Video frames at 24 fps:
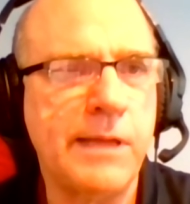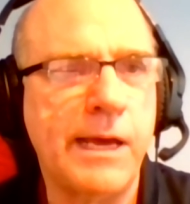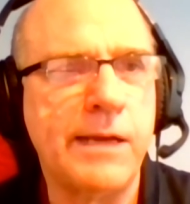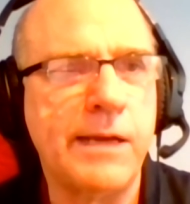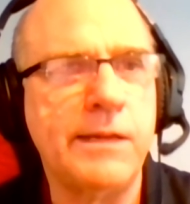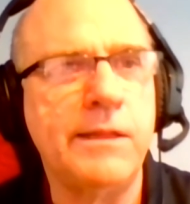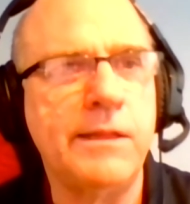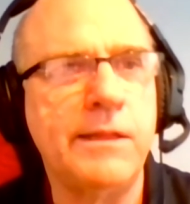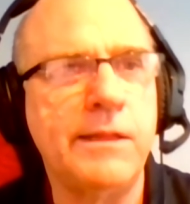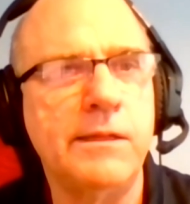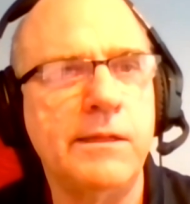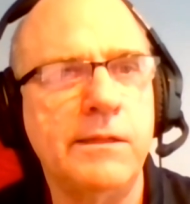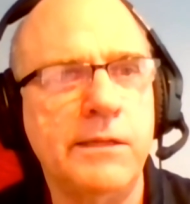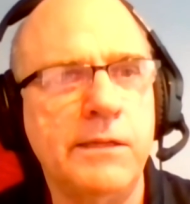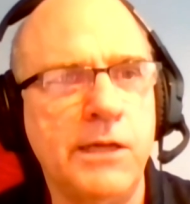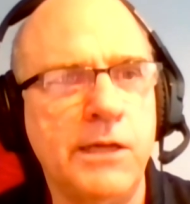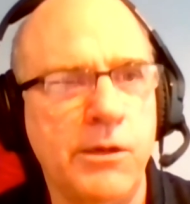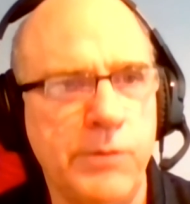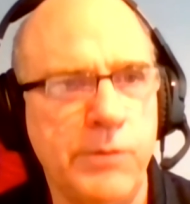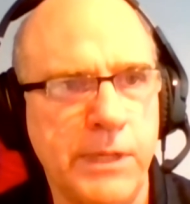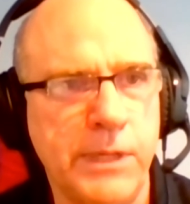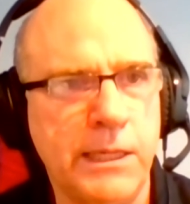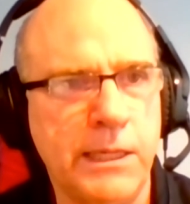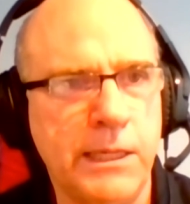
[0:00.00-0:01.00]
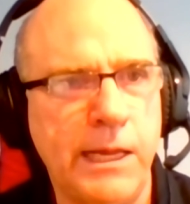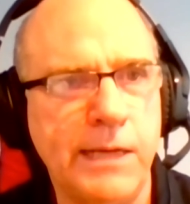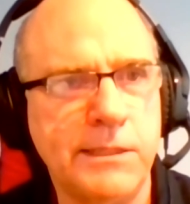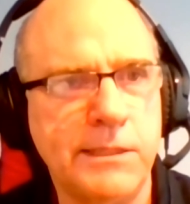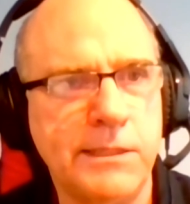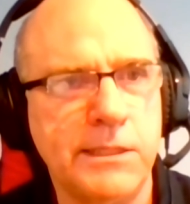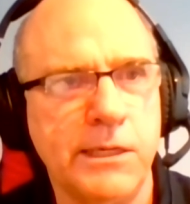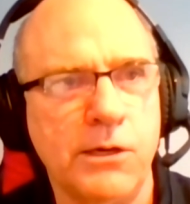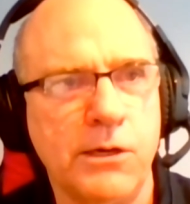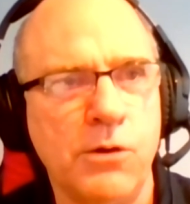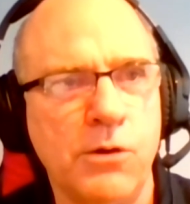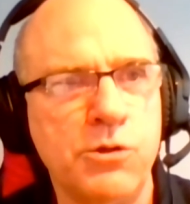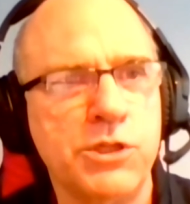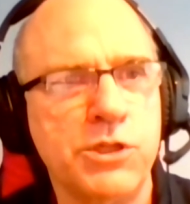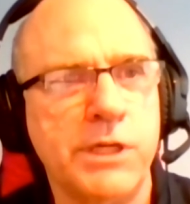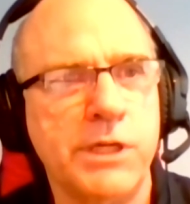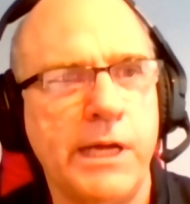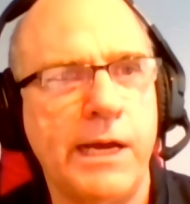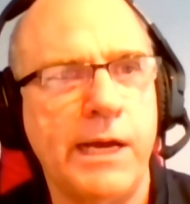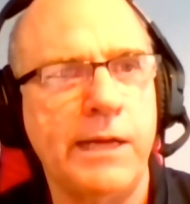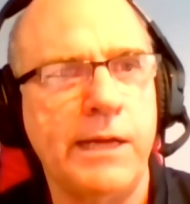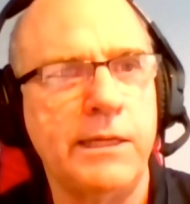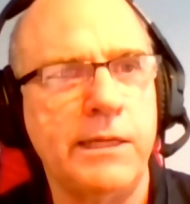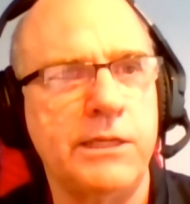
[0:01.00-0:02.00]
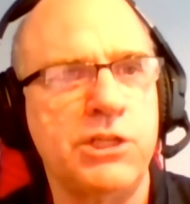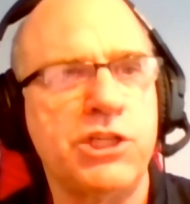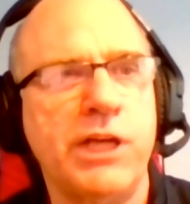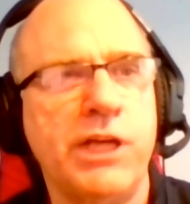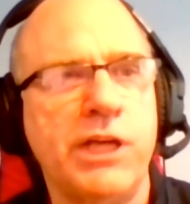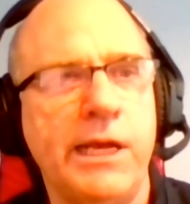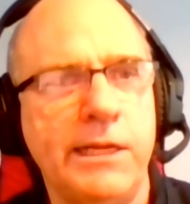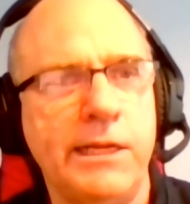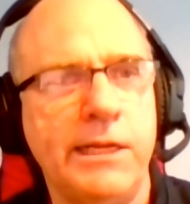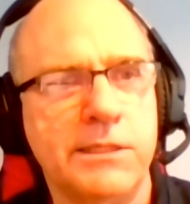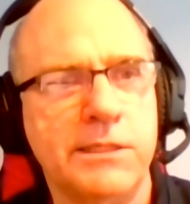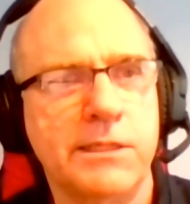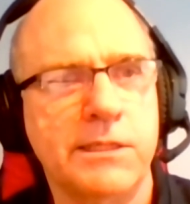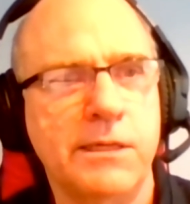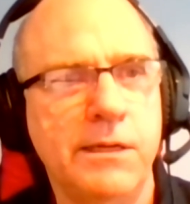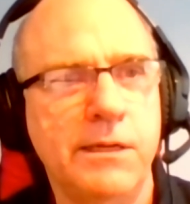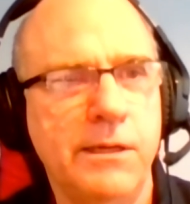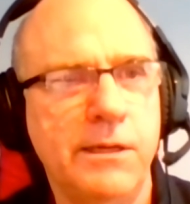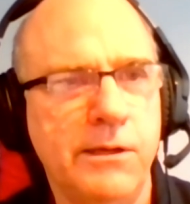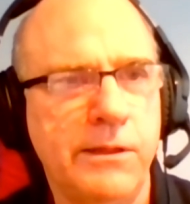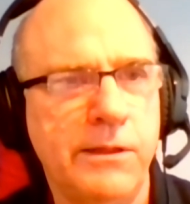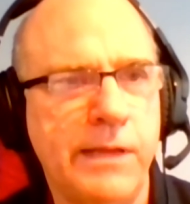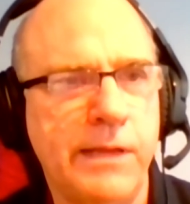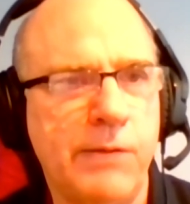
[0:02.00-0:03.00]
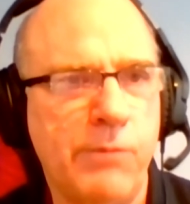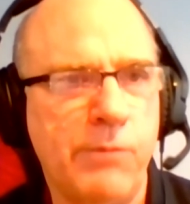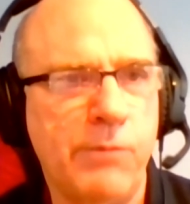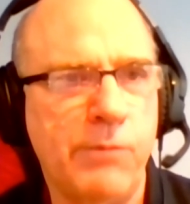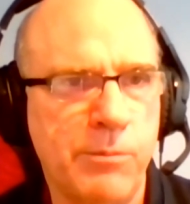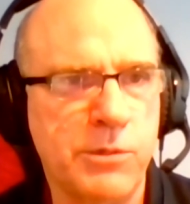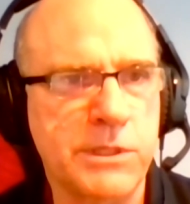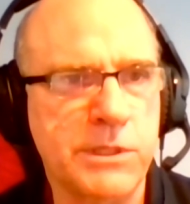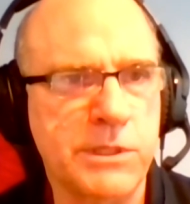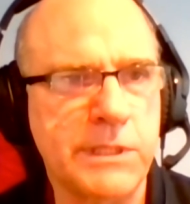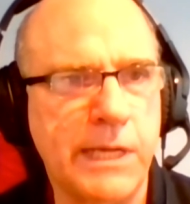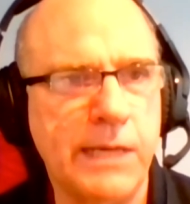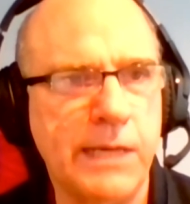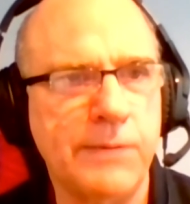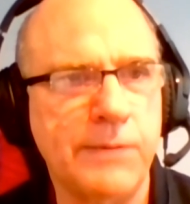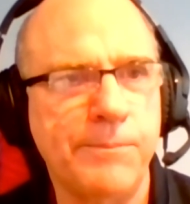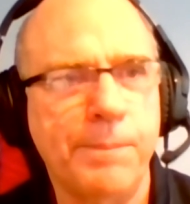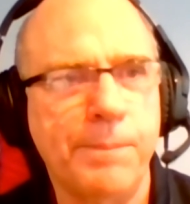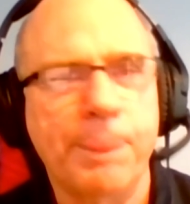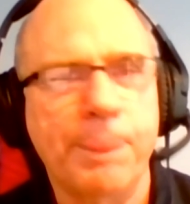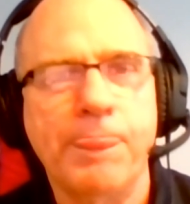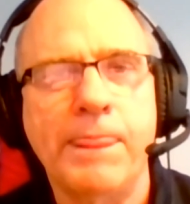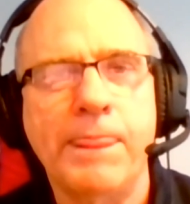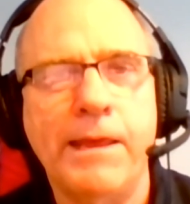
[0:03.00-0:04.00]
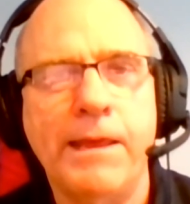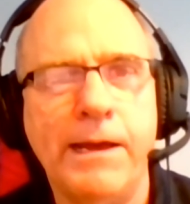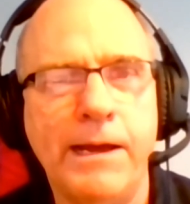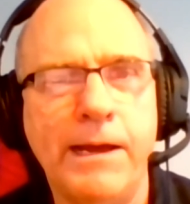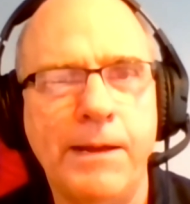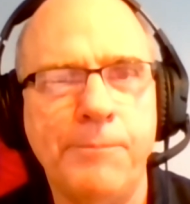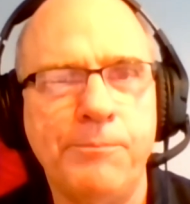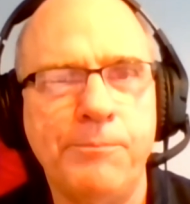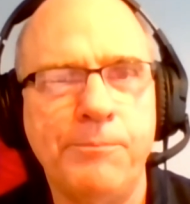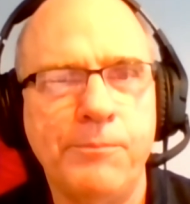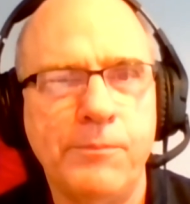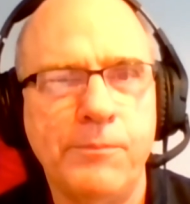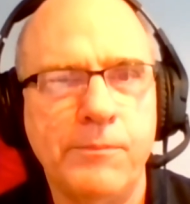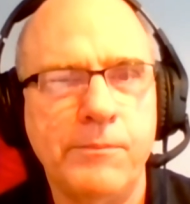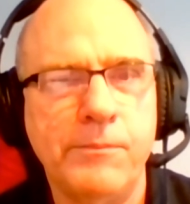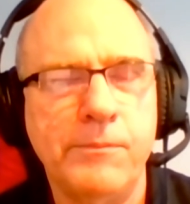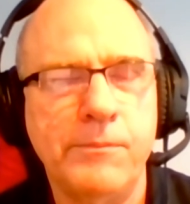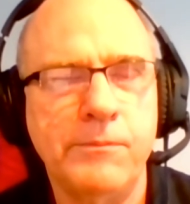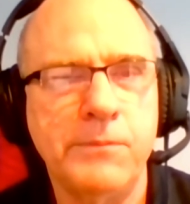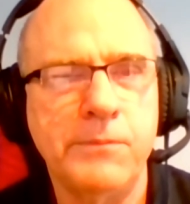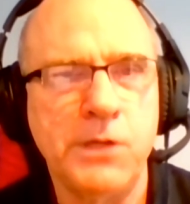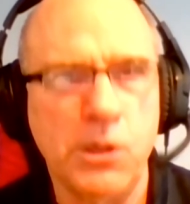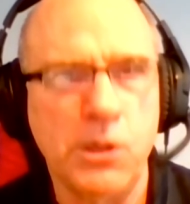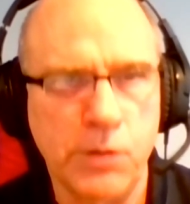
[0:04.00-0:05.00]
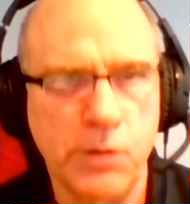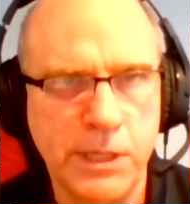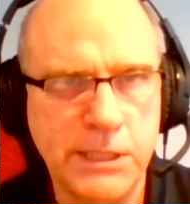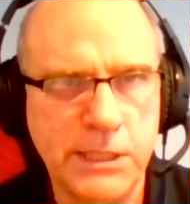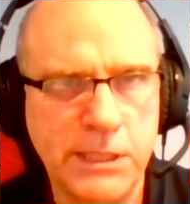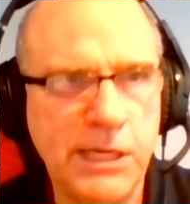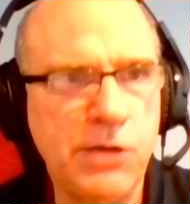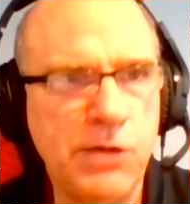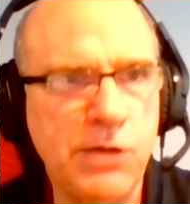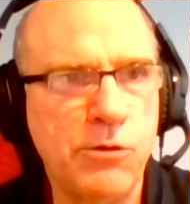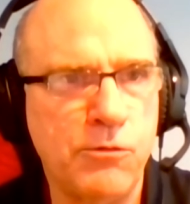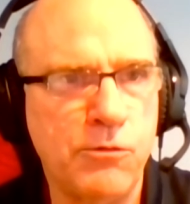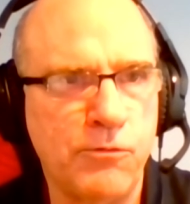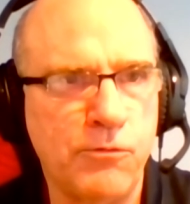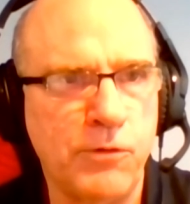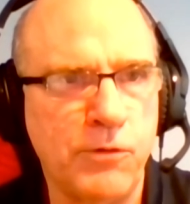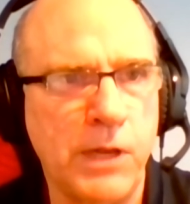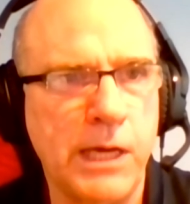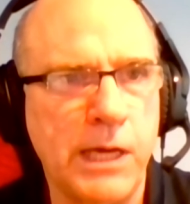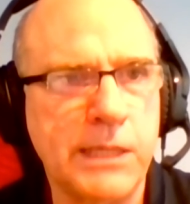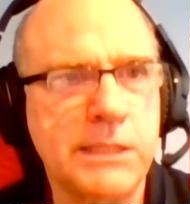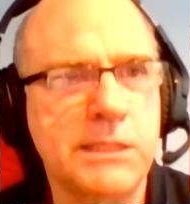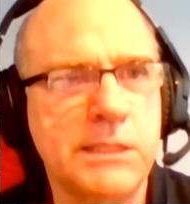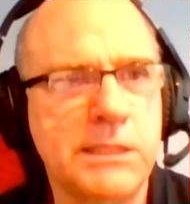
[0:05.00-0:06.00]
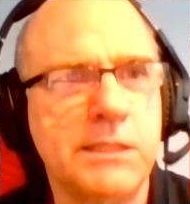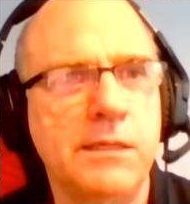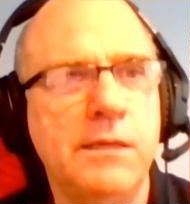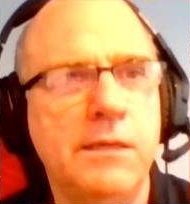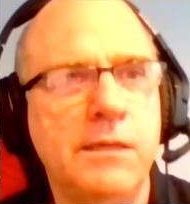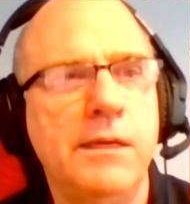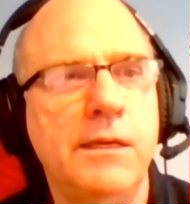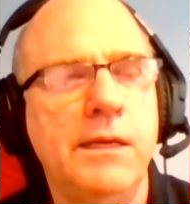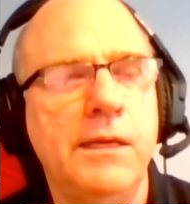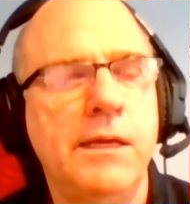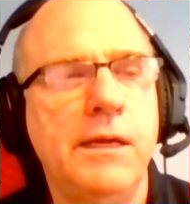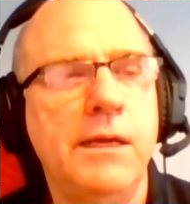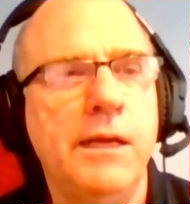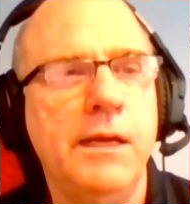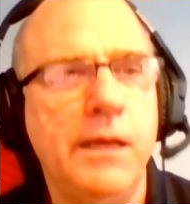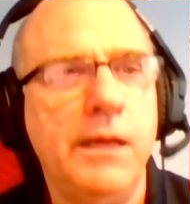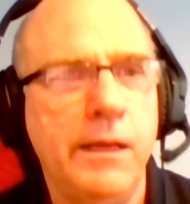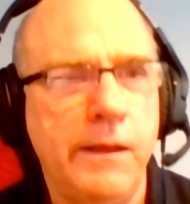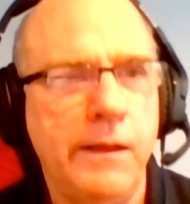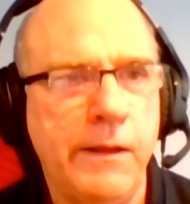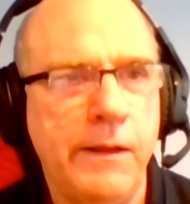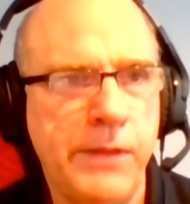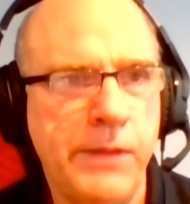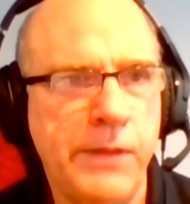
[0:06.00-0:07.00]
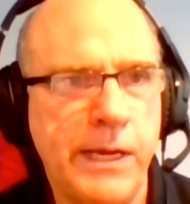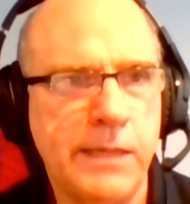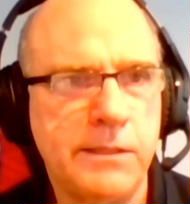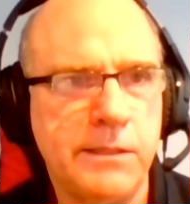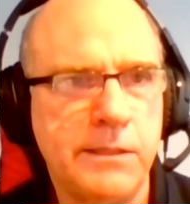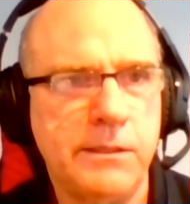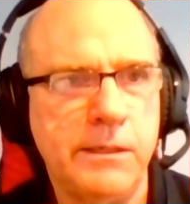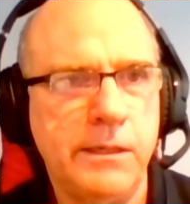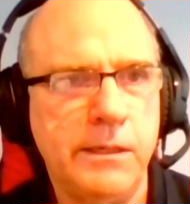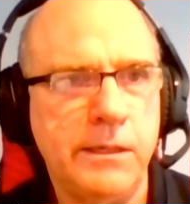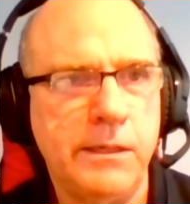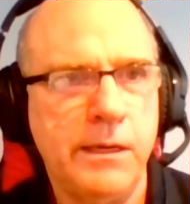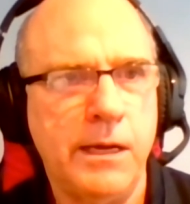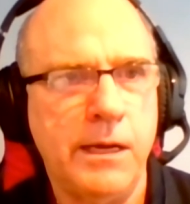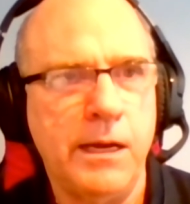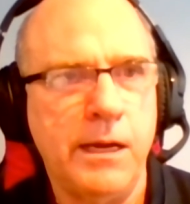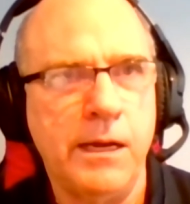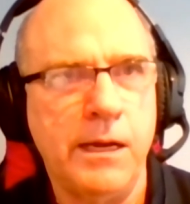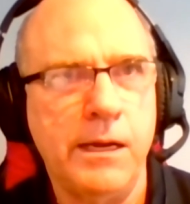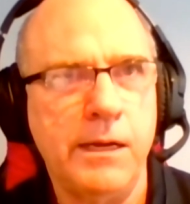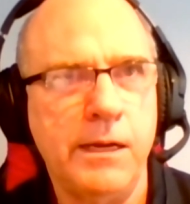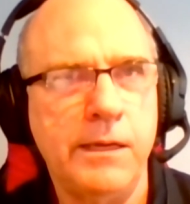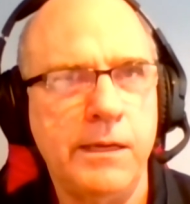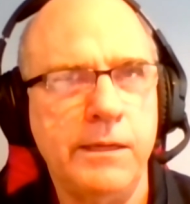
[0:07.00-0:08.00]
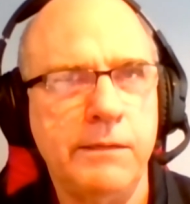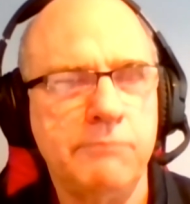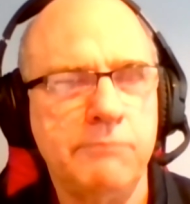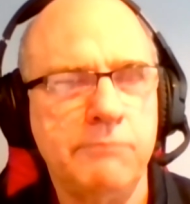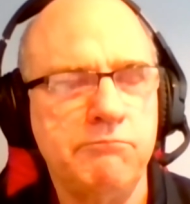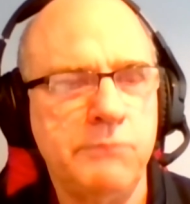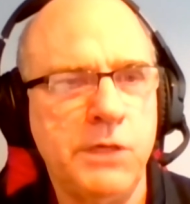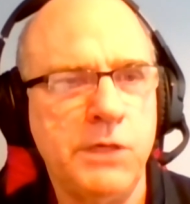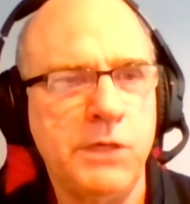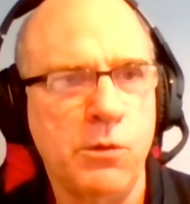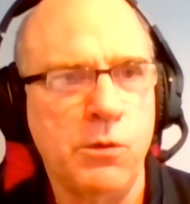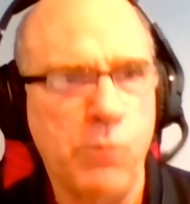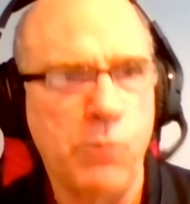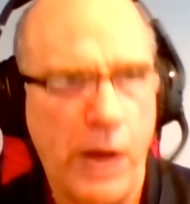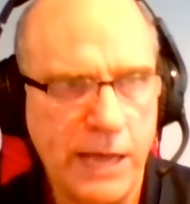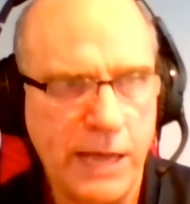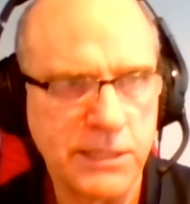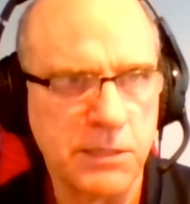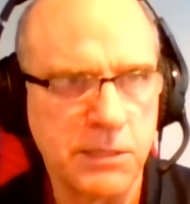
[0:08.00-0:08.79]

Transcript: in the classic ocean island chains that represent, continued flux that, as